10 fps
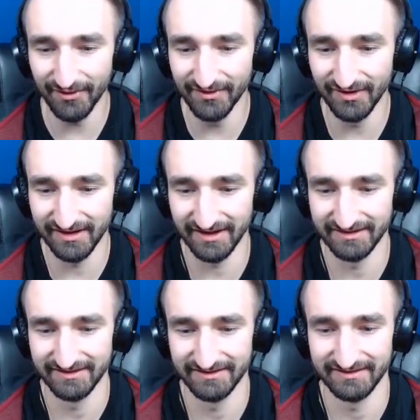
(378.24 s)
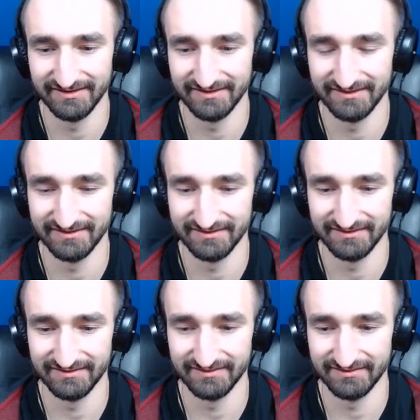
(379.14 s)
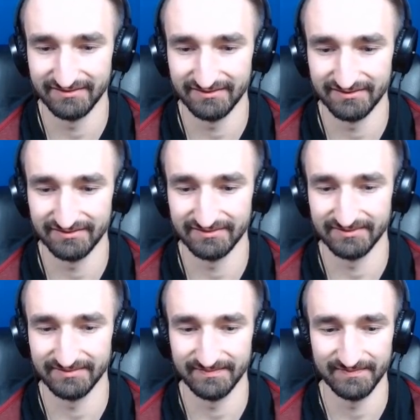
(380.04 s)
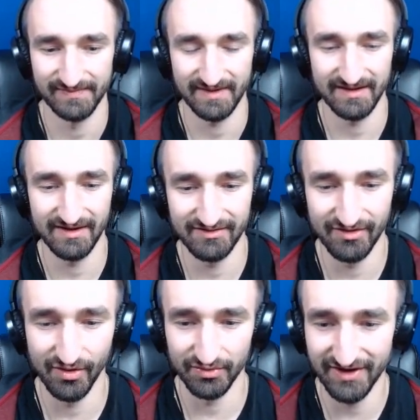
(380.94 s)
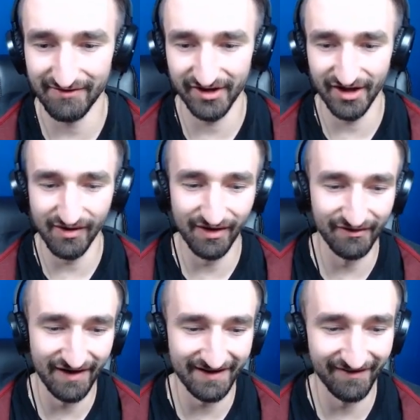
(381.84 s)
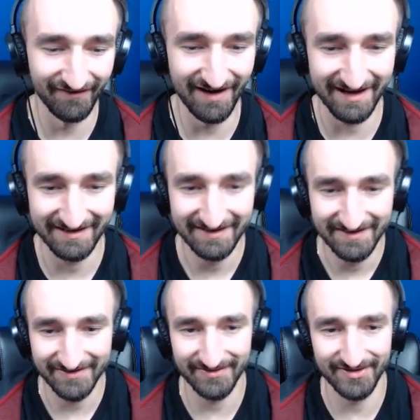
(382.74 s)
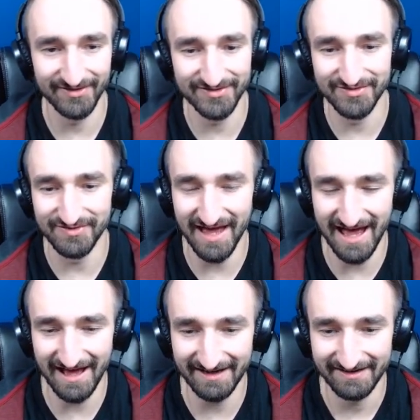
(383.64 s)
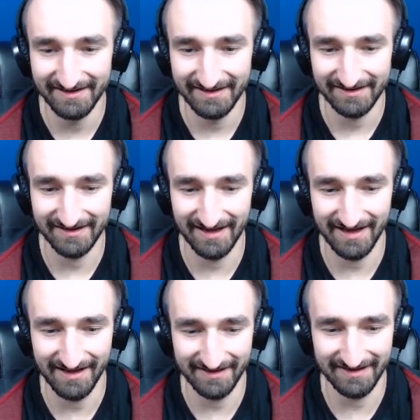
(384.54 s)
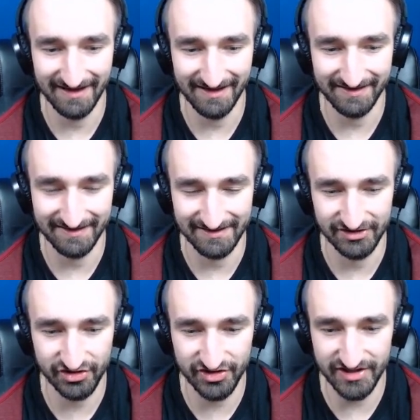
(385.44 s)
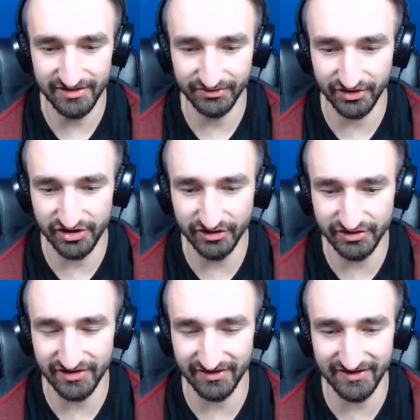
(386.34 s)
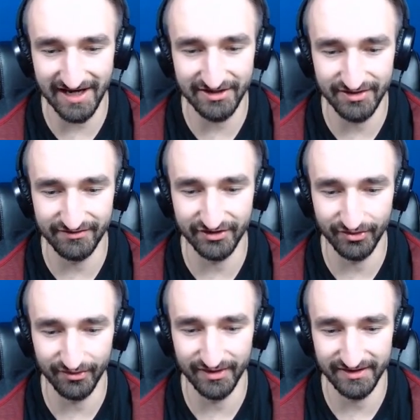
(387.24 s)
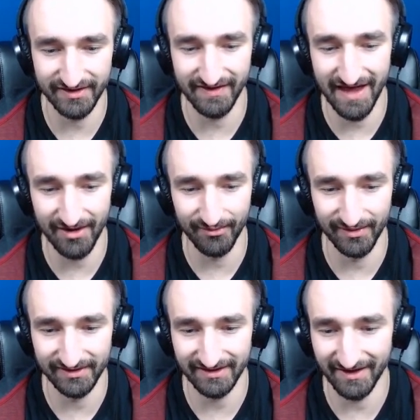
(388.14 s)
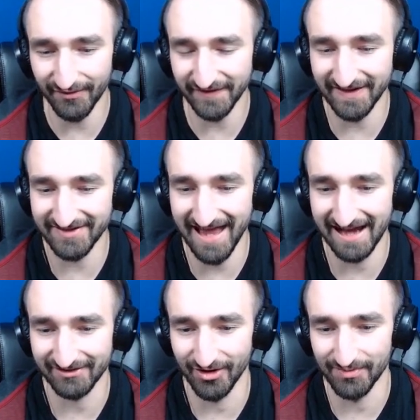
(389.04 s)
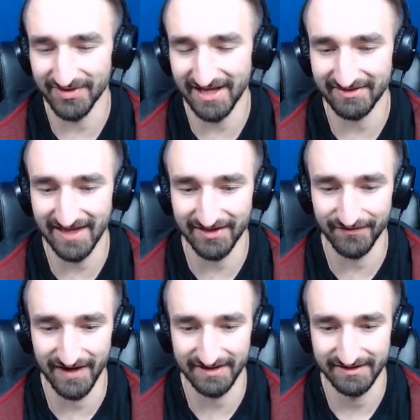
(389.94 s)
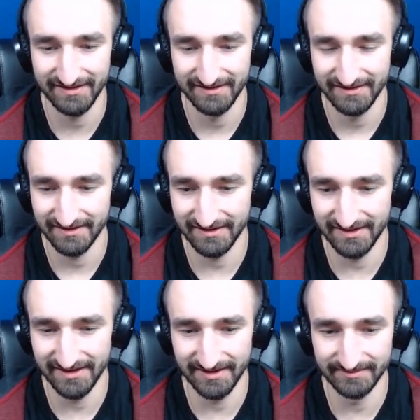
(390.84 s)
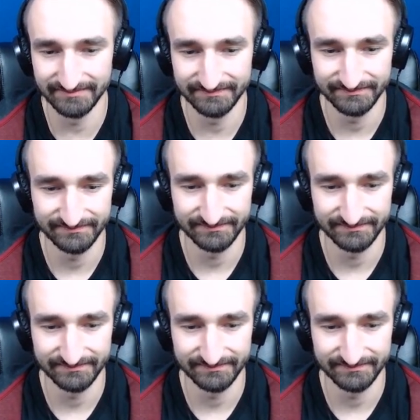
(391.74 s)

everyone looking? Two. I, I've got seven to go. Oh, seven to go. All right, all right. So let me go and do that. Okay, got the shield. The shield just needs to stay in your inventory, and that'll work. I don't think they stack though, but that that's fine. Um,